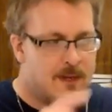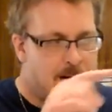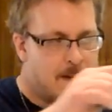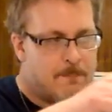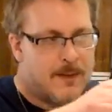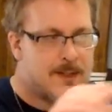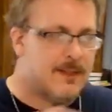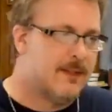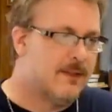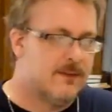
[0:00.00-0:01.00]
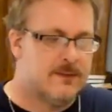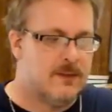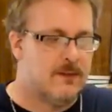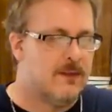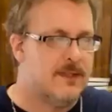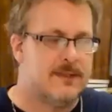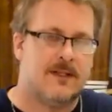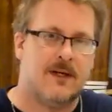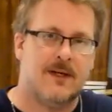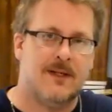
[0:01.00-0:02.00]
Our bucket is already
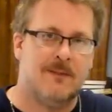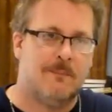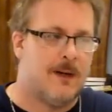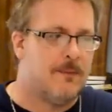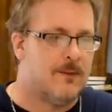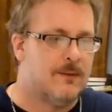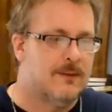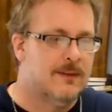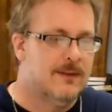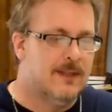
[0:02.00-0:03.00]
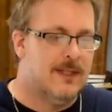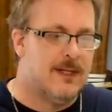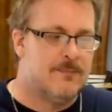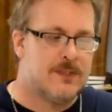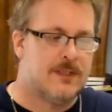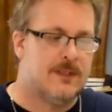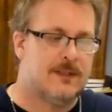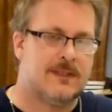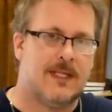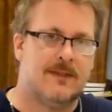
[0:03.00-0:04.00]
starting to bubble, and I'm just going to
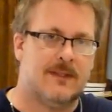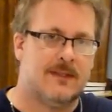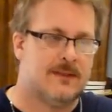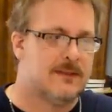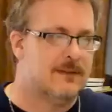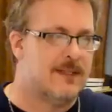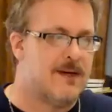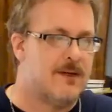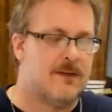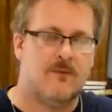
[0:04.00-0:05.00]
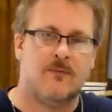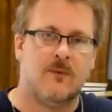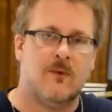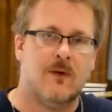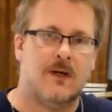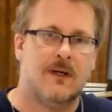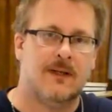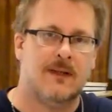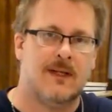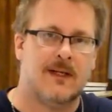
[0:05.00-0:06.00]
set this down on the floor
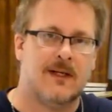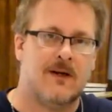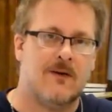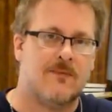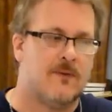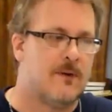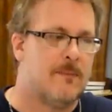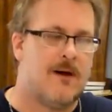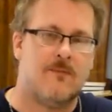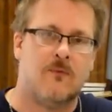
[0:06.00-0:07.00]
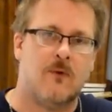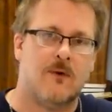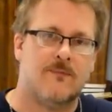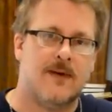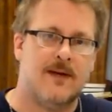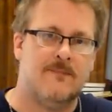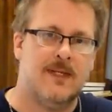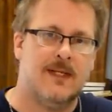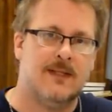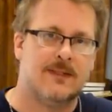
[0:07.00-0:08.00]
and let it go for about 4 or 5
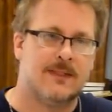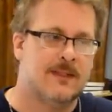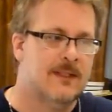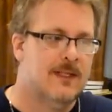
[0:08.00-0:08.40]
days.